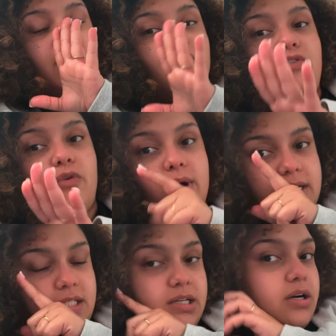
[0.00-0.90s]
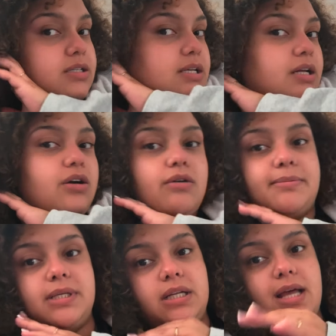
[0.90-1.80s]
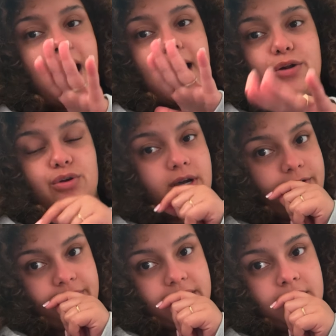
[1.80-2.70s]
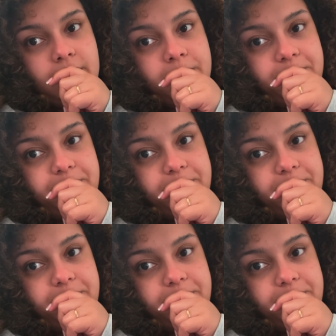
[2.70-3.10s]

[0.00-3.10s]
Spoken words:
4 SD cards that are corrupted. I don't know how to fix them.